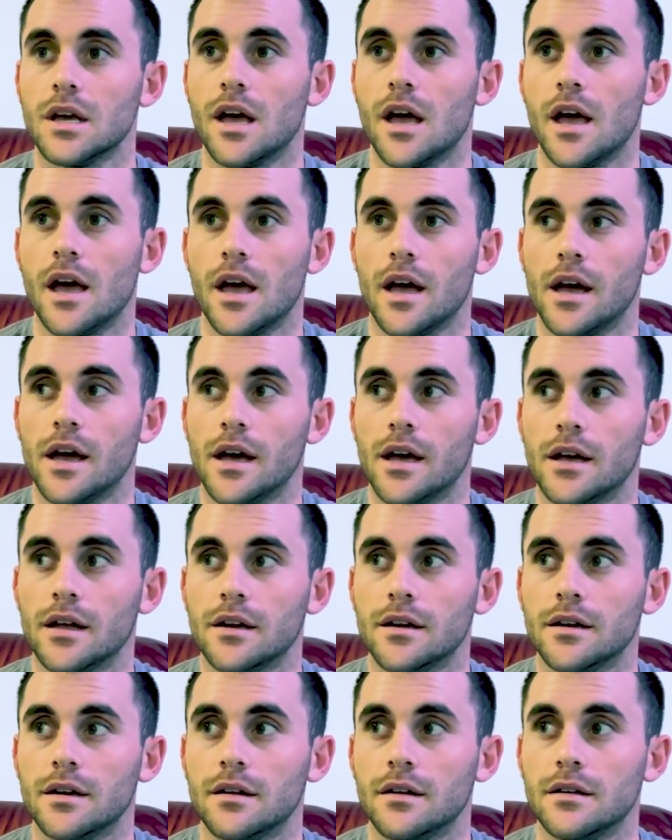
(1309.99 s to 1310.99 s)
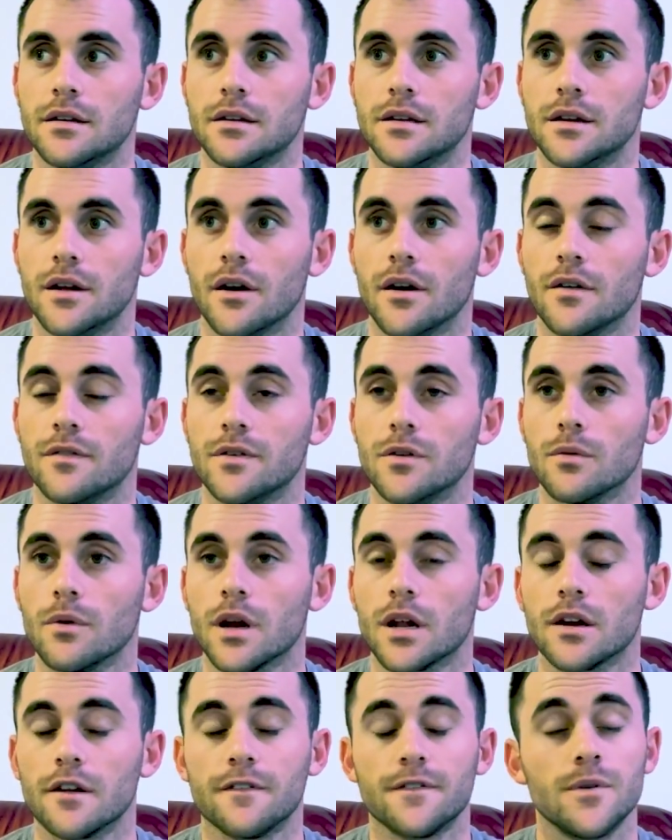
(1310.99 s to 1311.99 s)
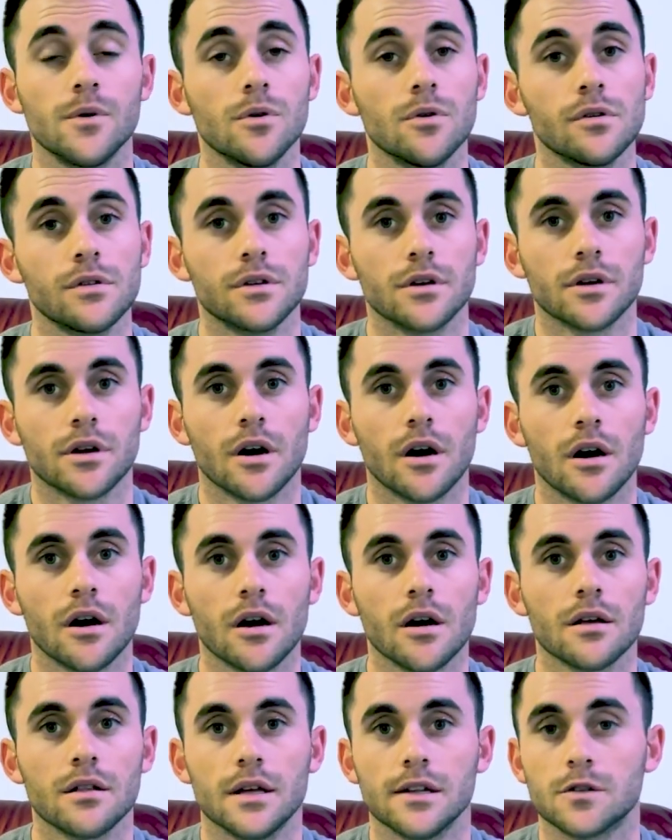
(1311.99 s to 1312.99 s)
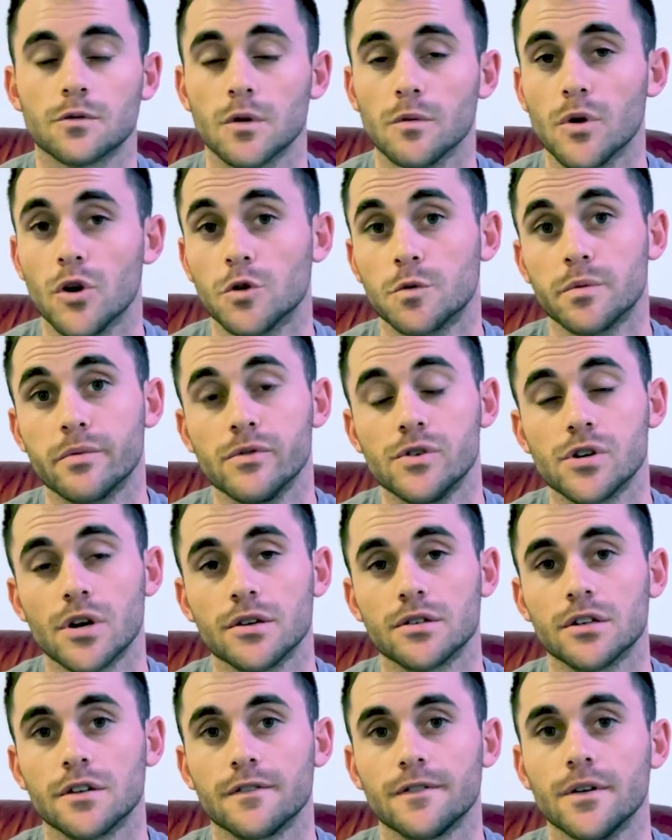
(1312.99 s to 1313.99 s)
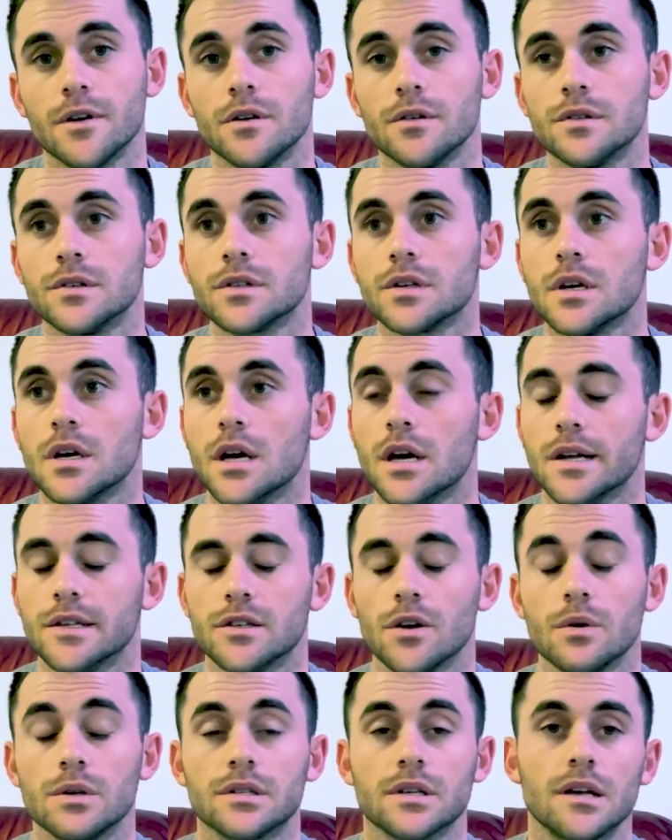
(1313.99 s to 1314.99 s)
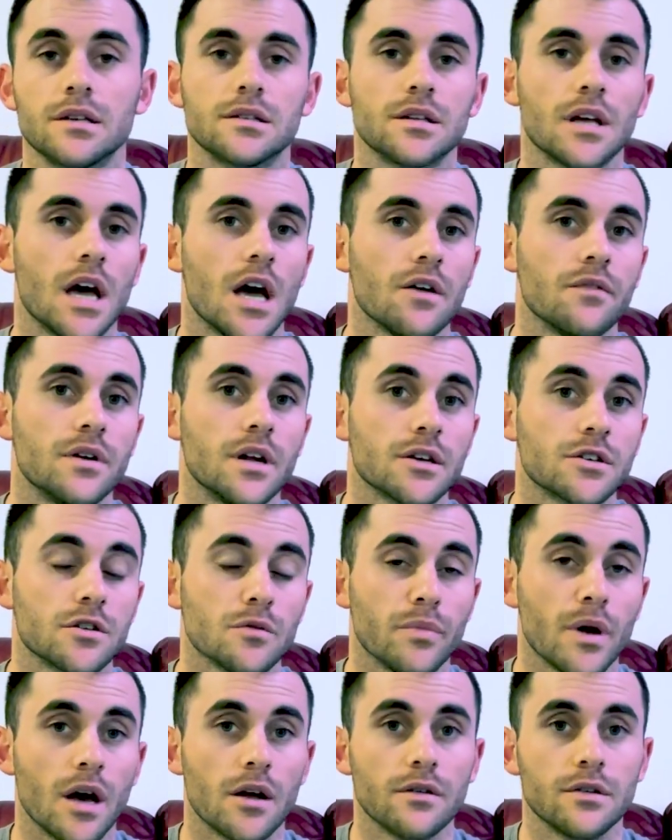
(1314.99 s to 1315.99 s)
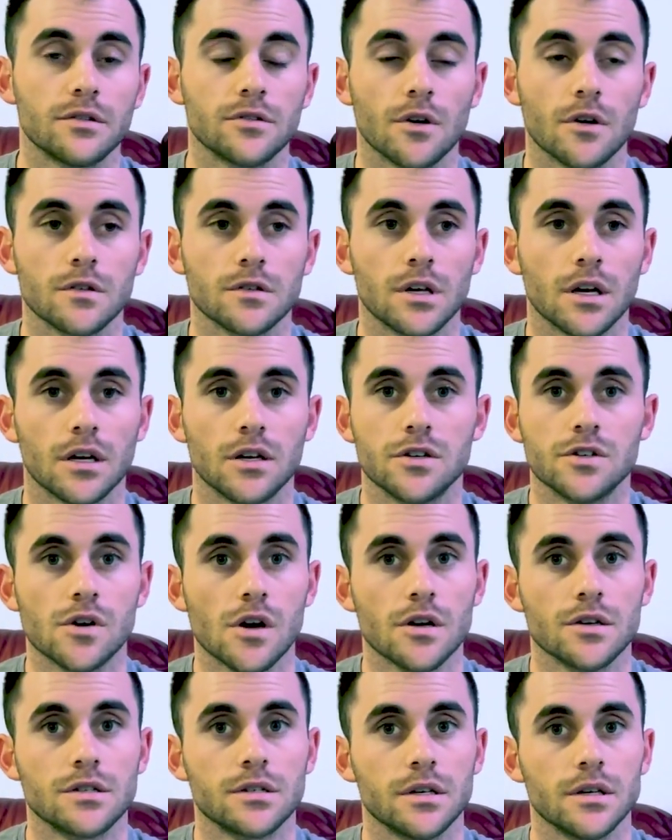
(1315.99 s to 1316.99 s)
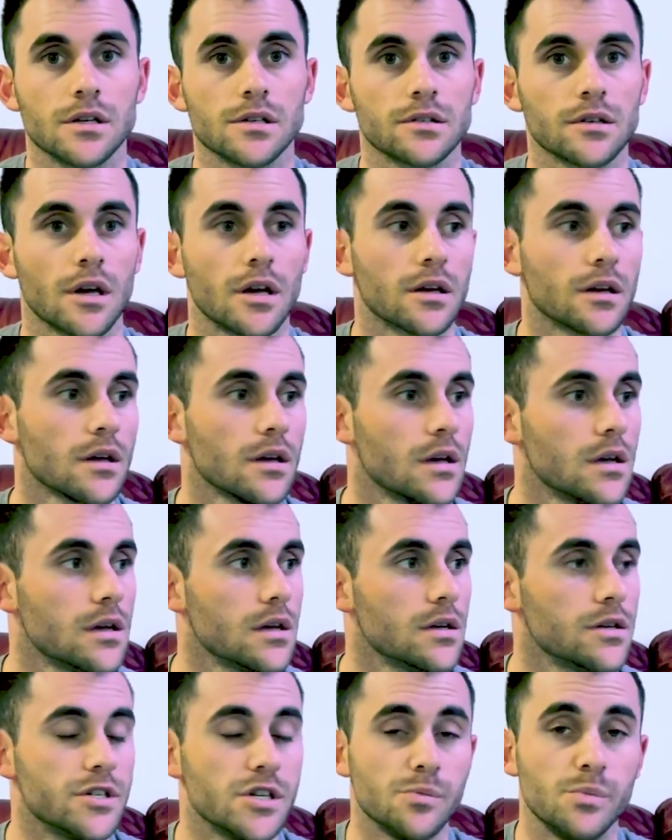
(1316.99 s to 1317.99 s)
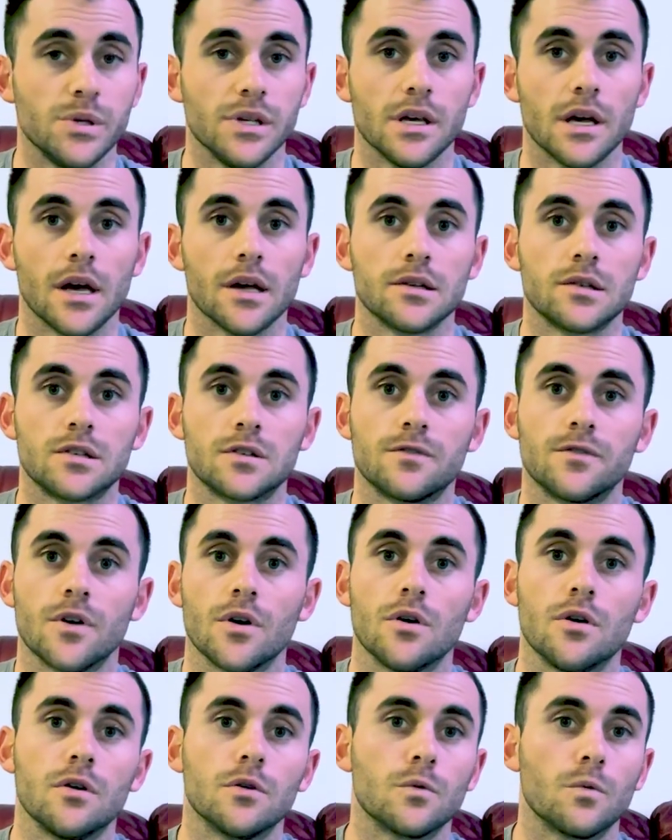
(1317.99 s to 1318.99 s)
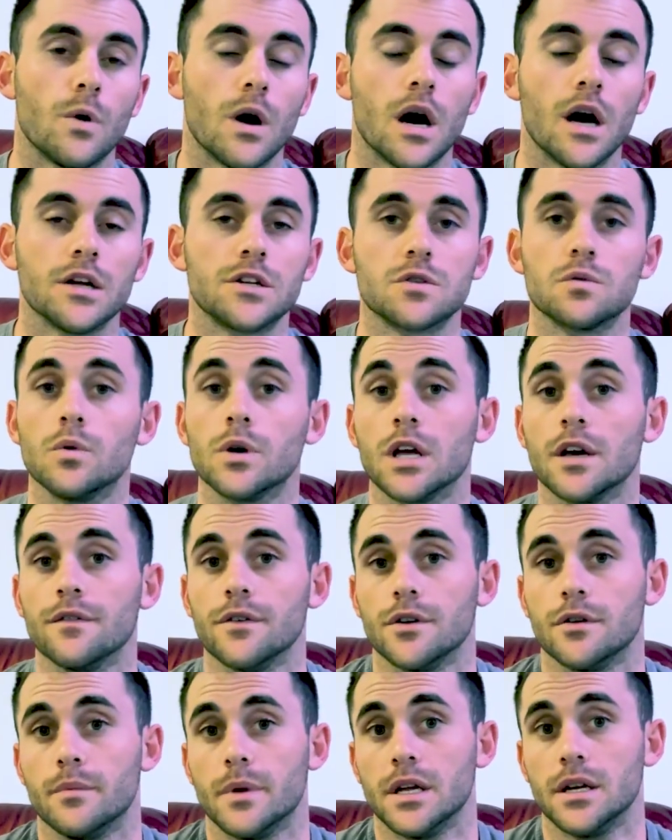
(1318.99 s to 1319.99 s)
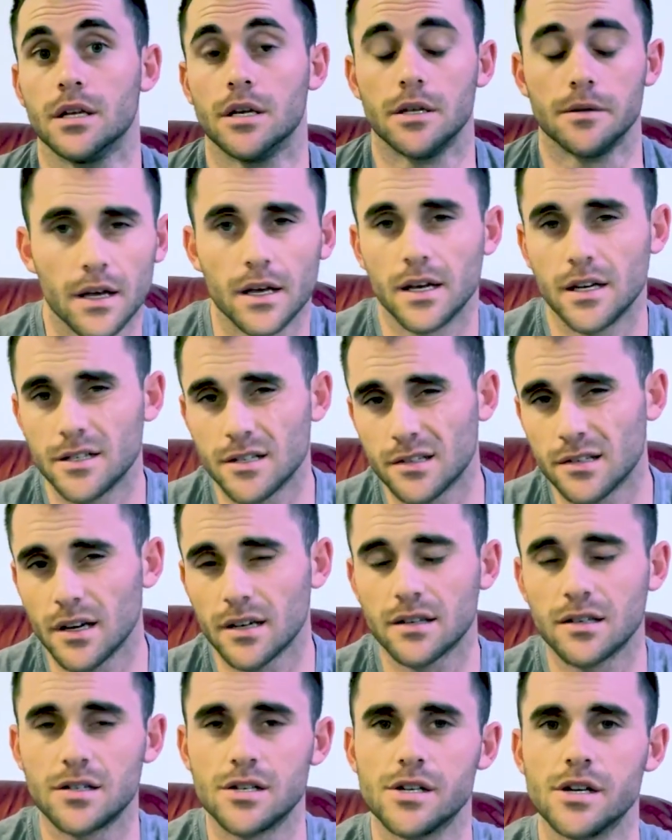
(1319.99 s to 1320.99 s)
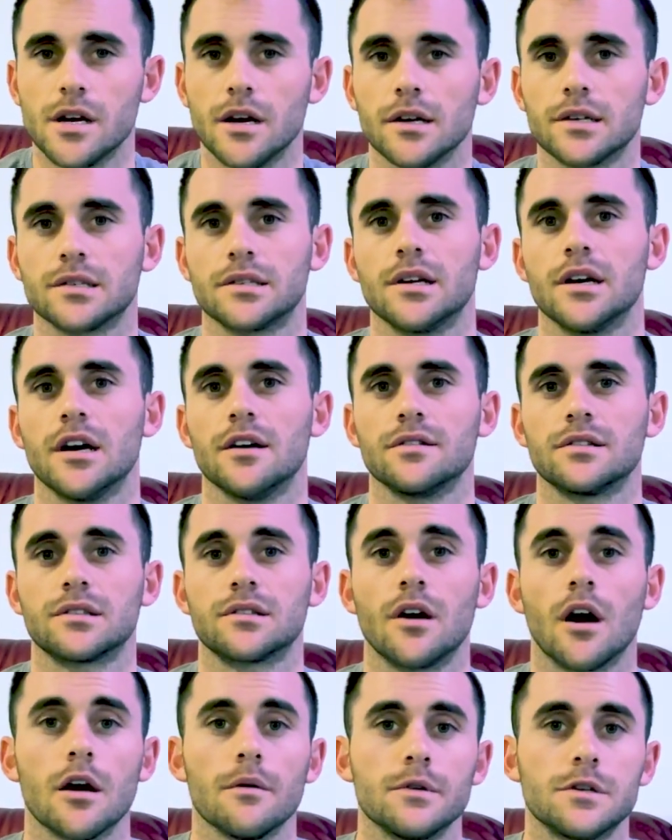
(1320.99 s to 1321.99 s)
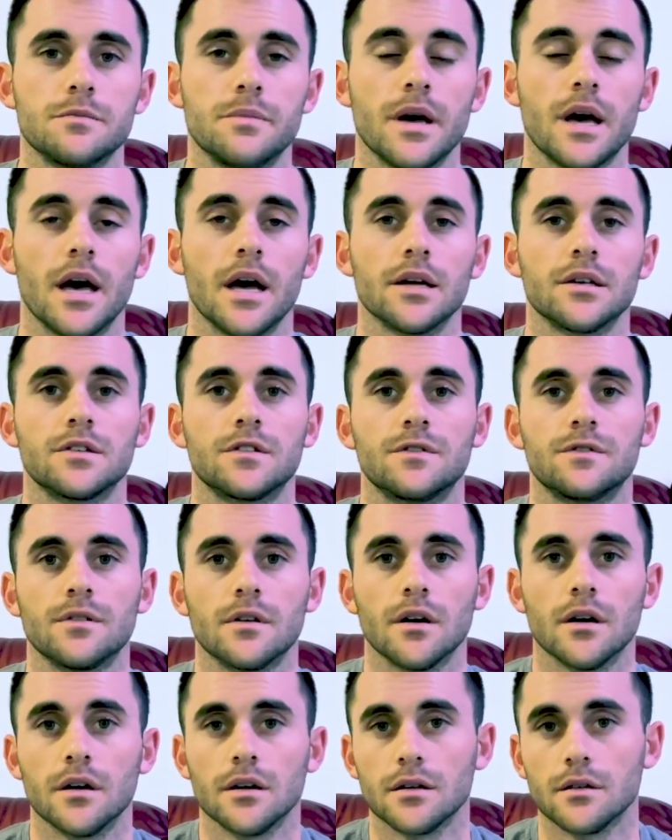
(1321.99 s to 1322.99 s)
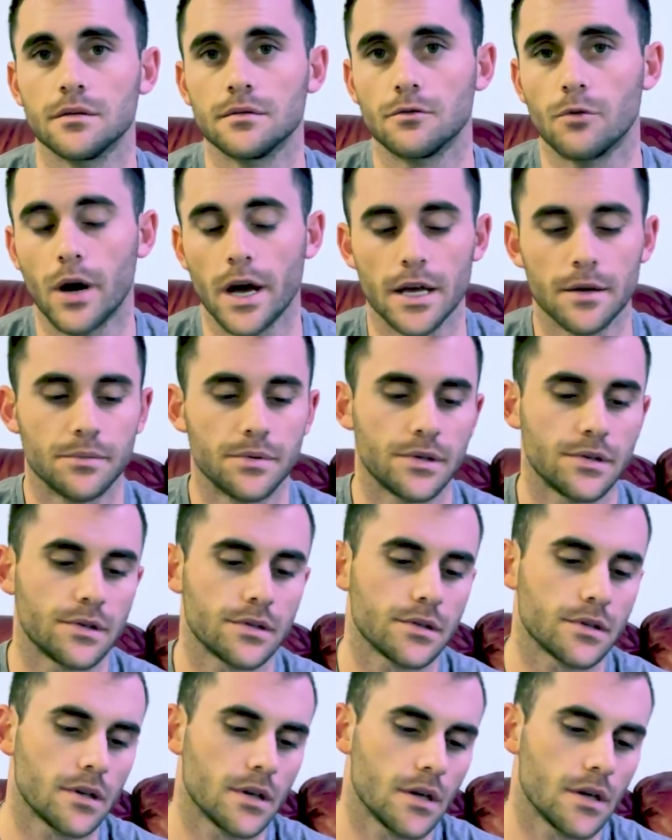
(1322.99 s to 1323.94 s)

And if you run out of fuel in your car, that's where most people charge their phones. It's always nice to have an extra battery source that can charge things like GPS, phone, watch, whatever you may need. And just like the generic stuff, garbage bags, wipes,